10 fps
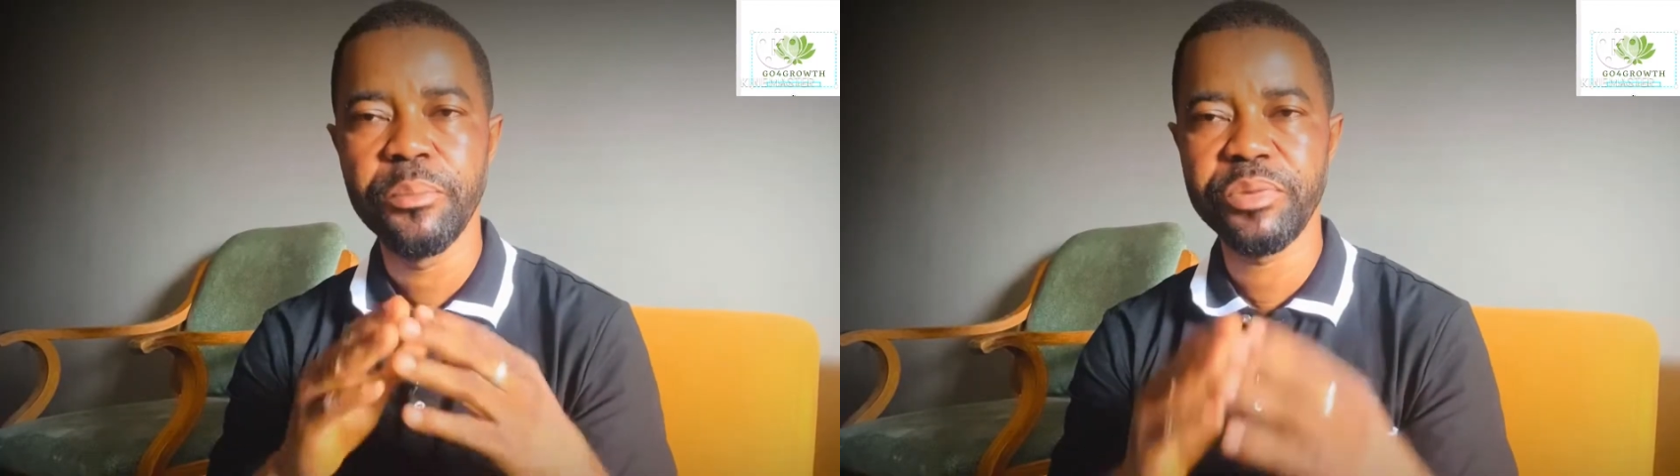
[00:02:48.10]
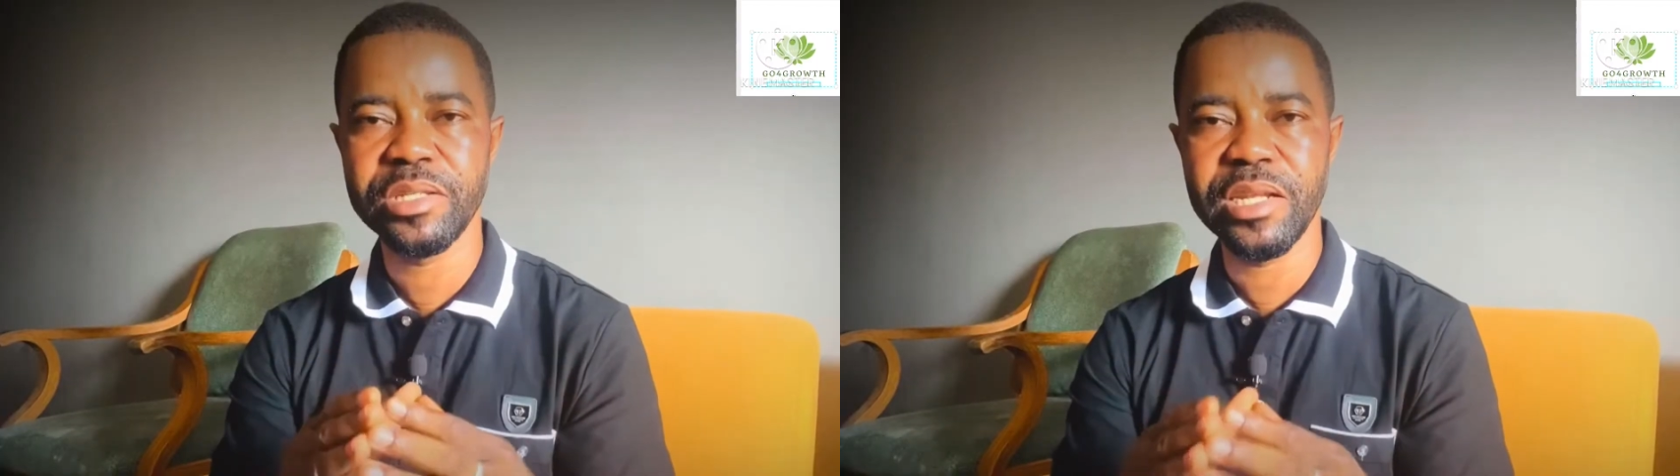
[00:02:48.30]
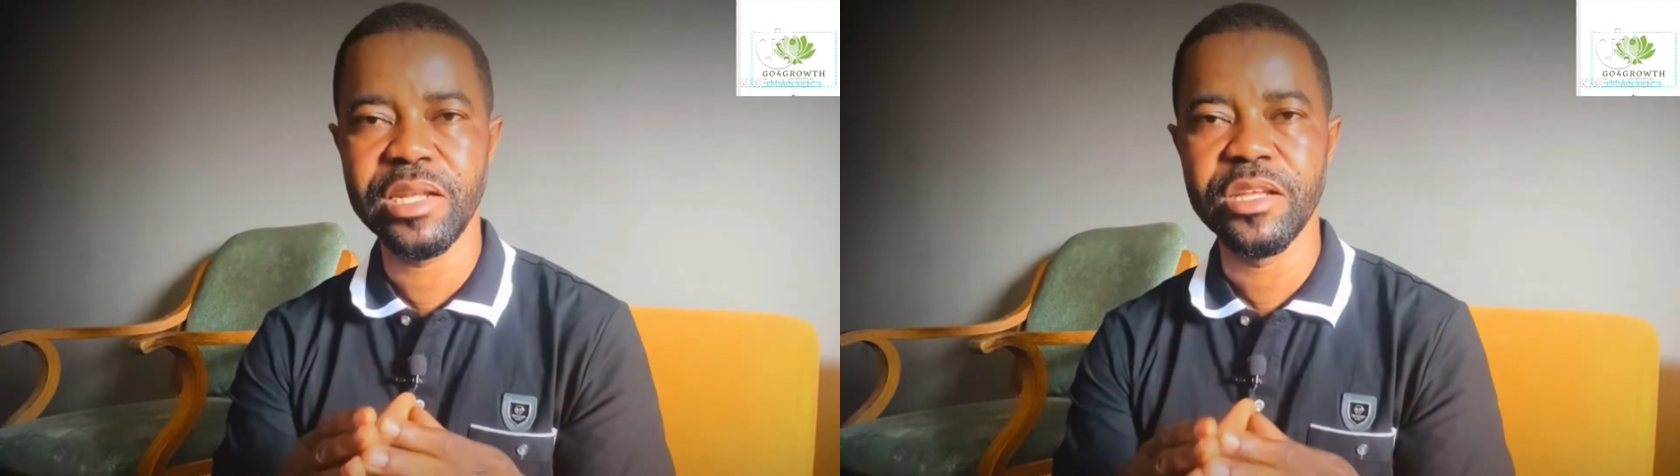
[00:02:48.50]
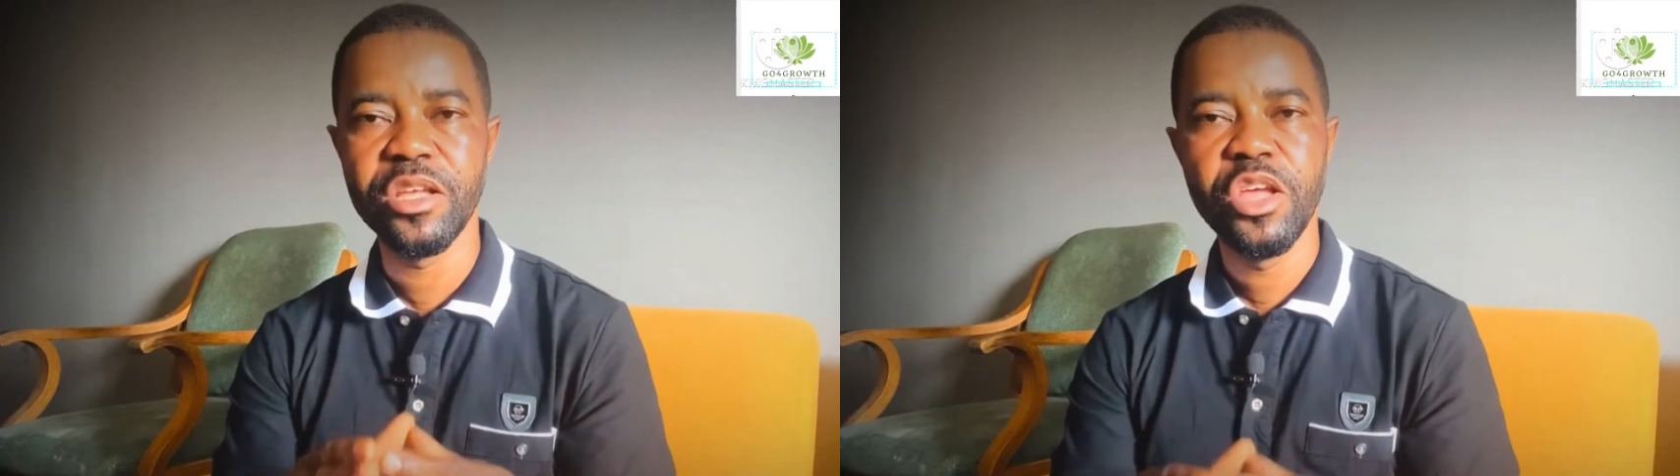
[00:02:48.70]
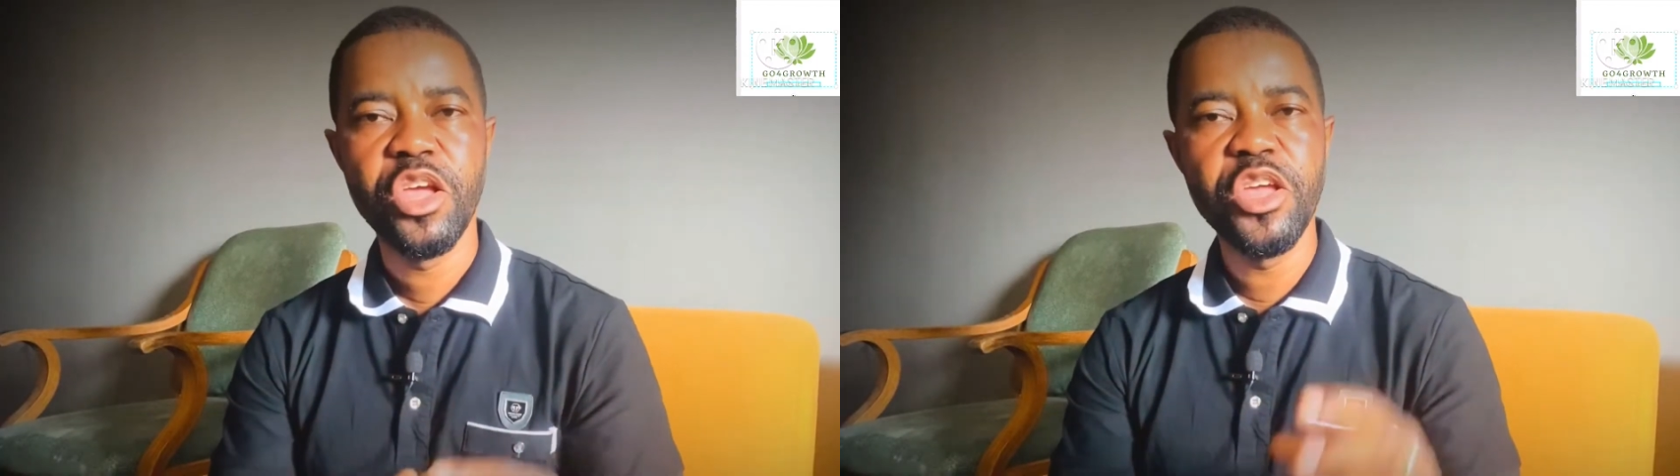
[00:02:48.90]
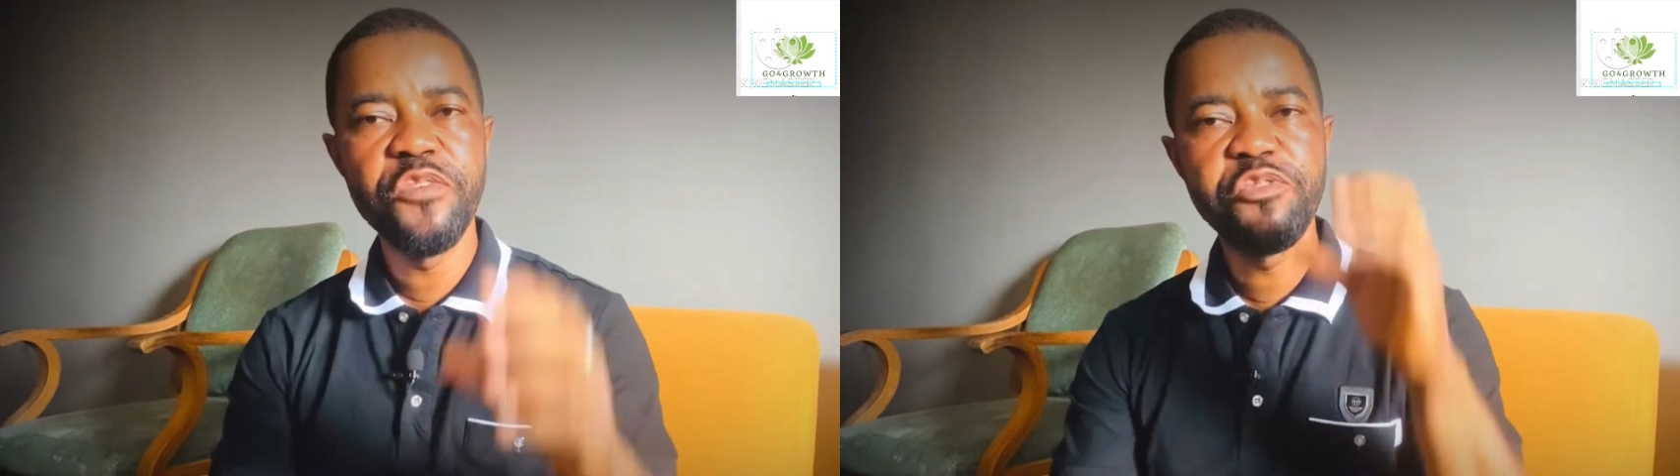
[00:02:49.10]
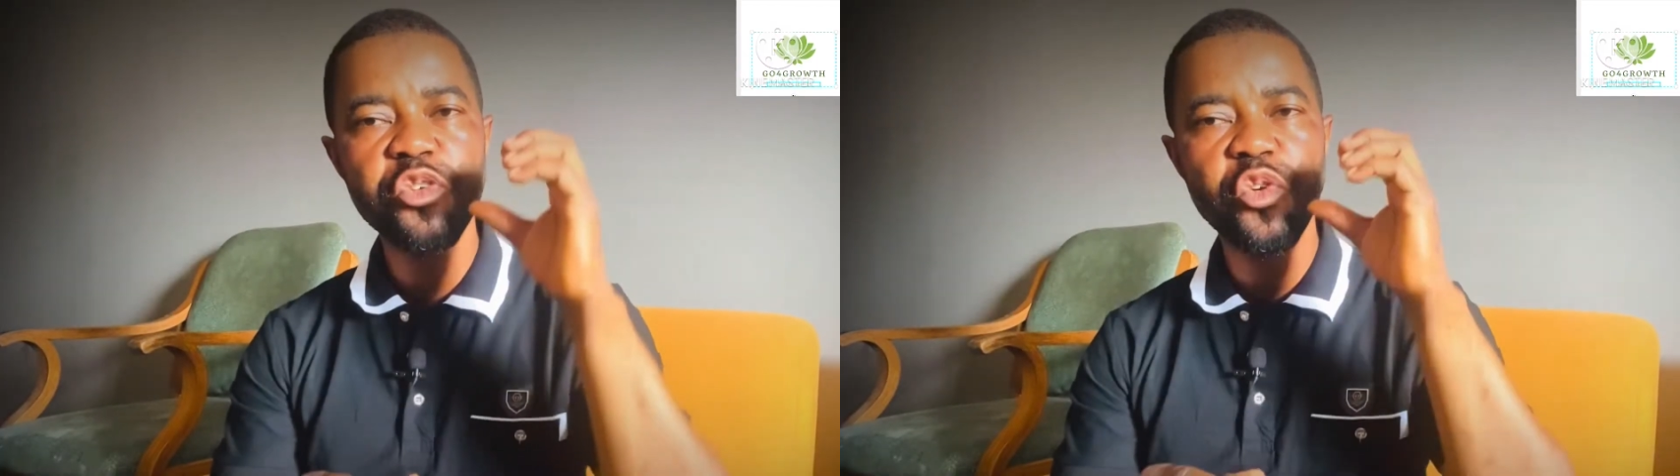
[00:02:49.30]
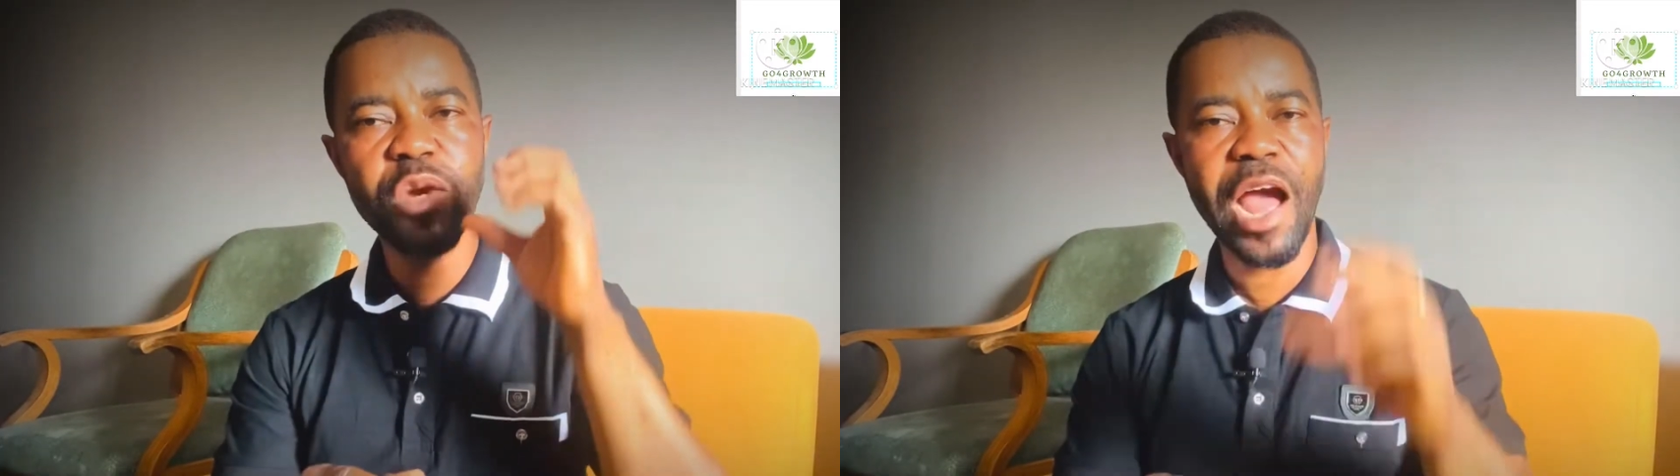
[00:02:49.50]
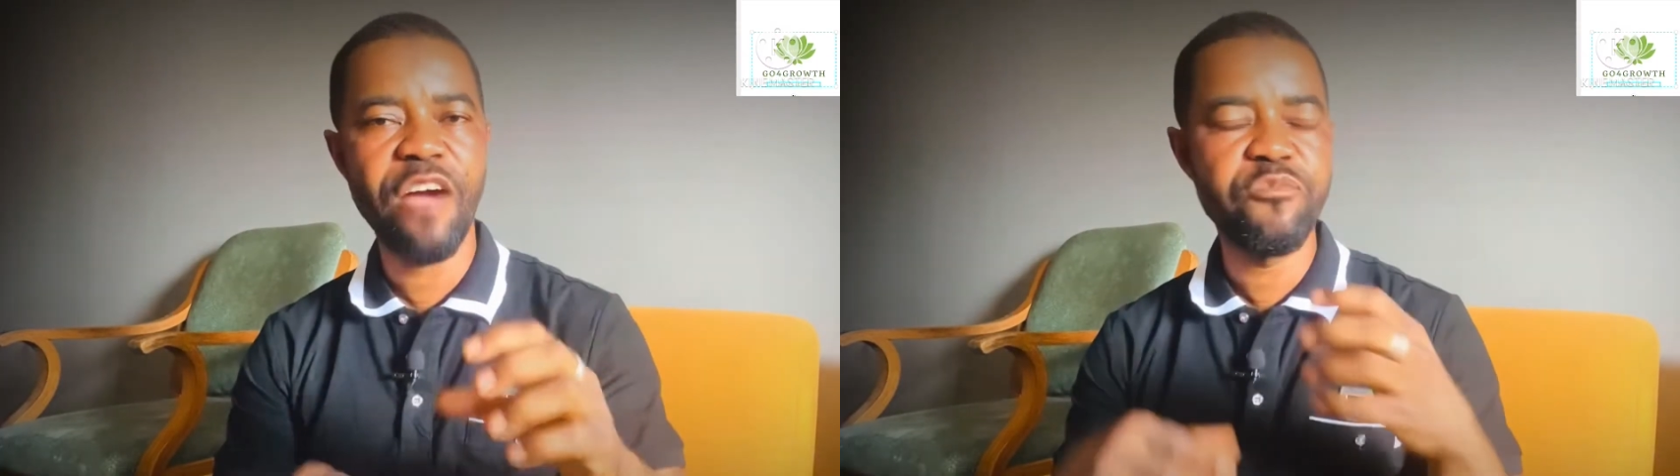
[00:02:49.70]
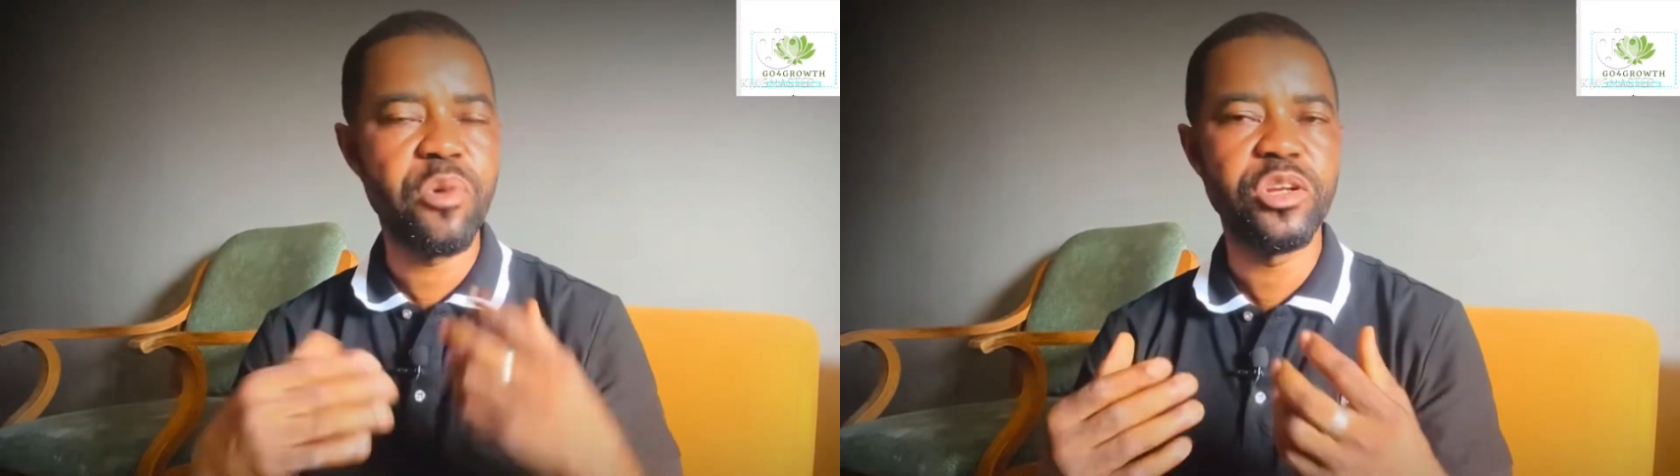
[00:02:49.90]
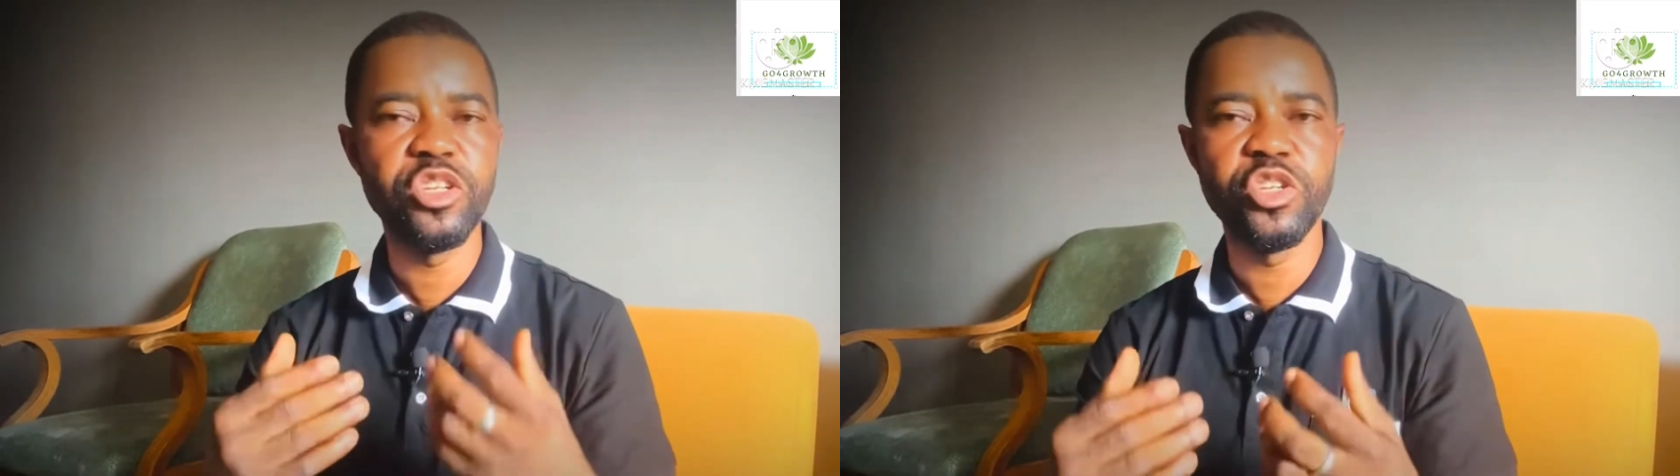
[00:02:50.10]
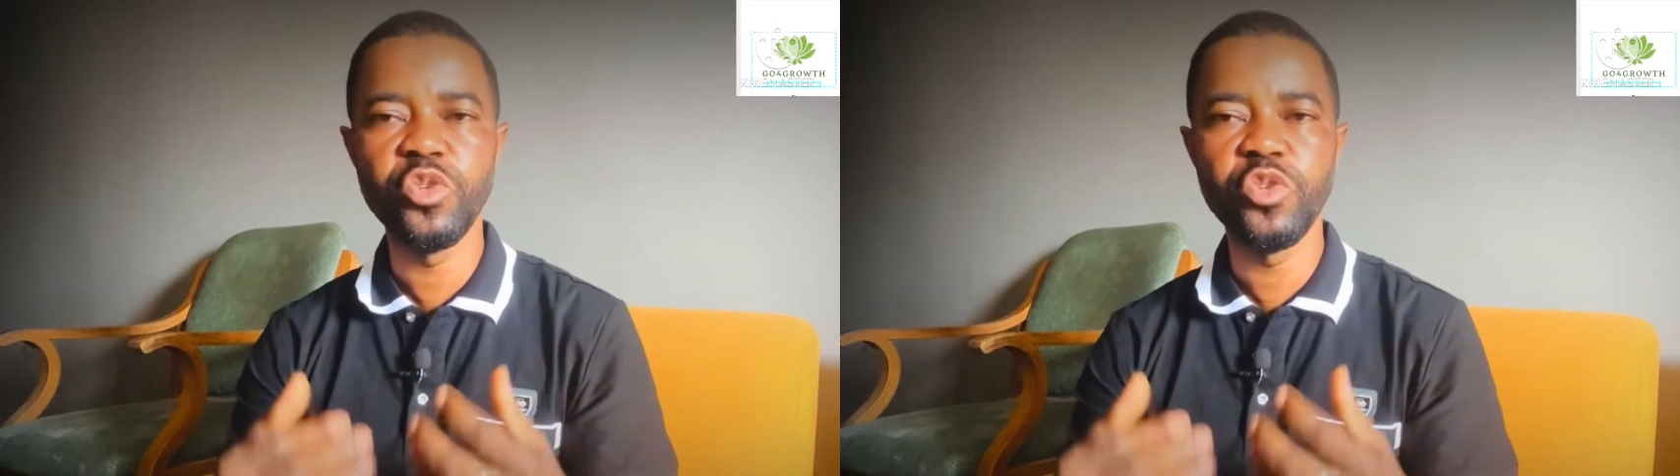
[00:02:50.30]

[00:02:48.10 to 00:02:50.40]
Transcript: presently. If you don't have money,